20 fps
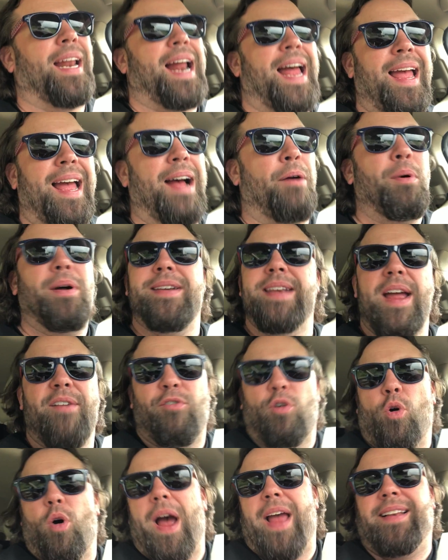
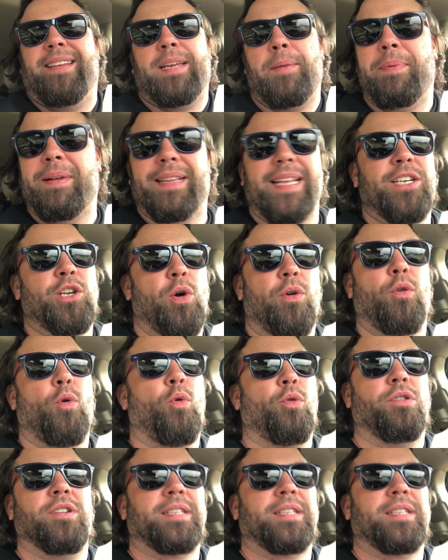I typically don't order